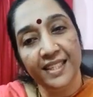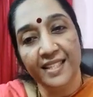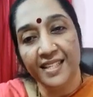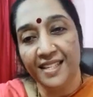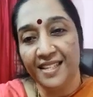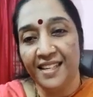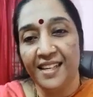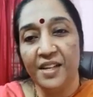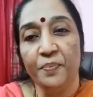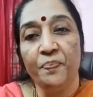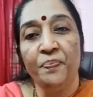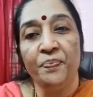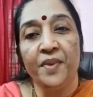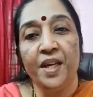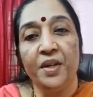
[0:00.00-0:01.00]
Niranjana,
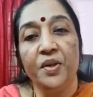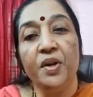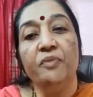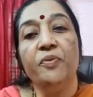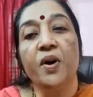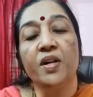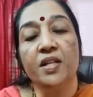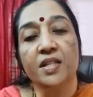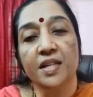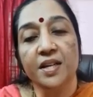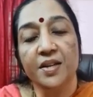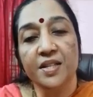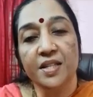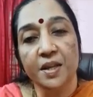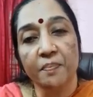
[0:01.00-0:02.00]
you're
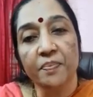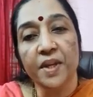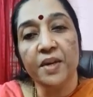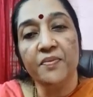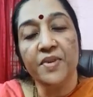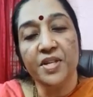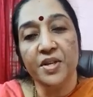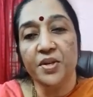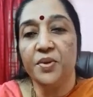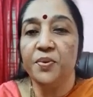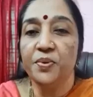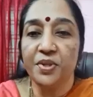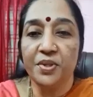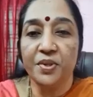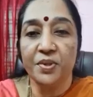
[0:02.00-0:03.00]
focusing on something which you
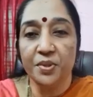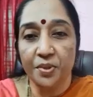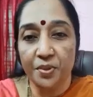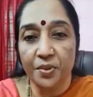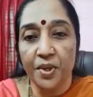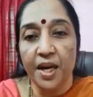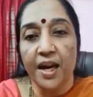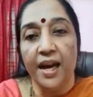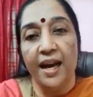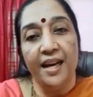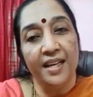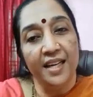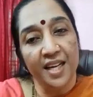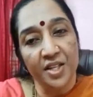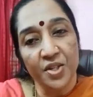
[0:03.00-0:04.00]
used to do
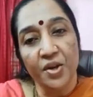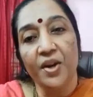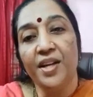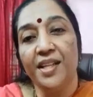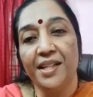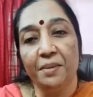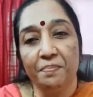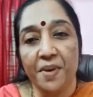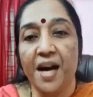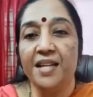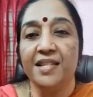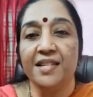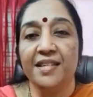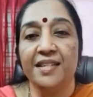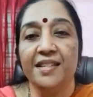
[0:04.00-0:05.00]
and enjoy in the
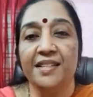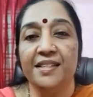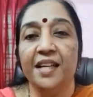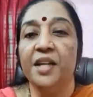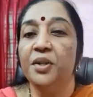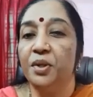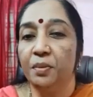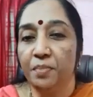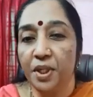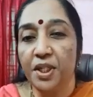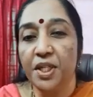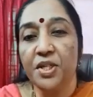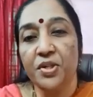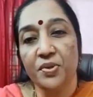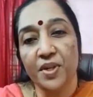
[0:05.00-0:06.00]
past, and you're
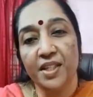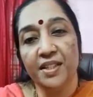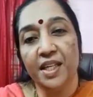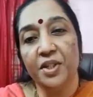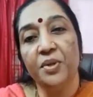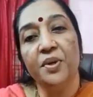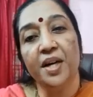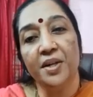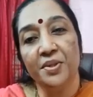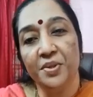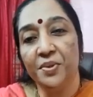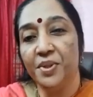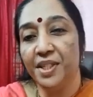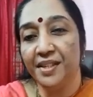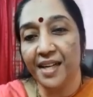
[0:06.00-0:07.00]
pretty sure that you
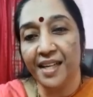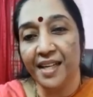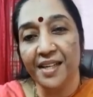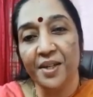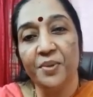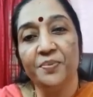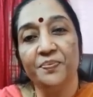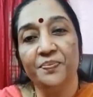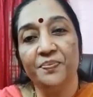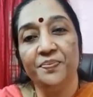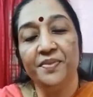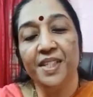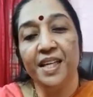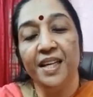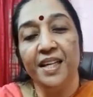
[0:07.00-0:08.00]
can't do it right now
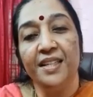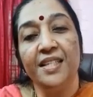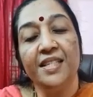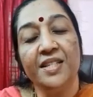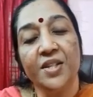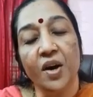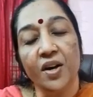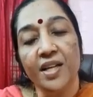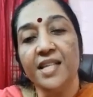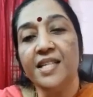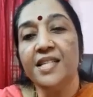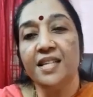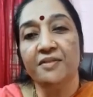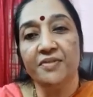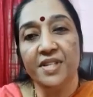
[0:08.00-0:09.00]
this thought
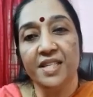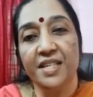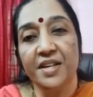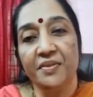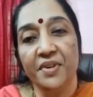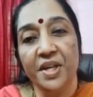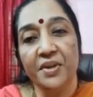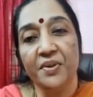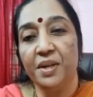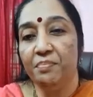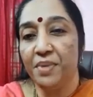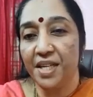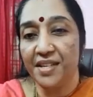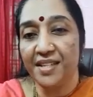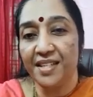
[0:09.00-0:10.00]
itself is giving you
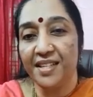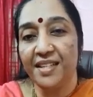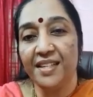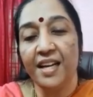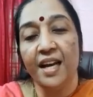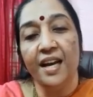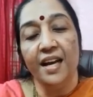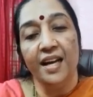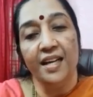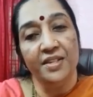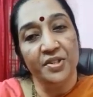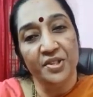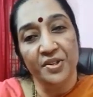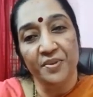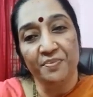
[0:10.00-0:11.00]
the pressure
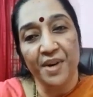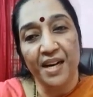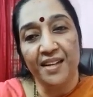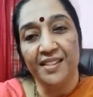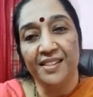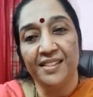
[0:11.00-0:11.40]
and trauma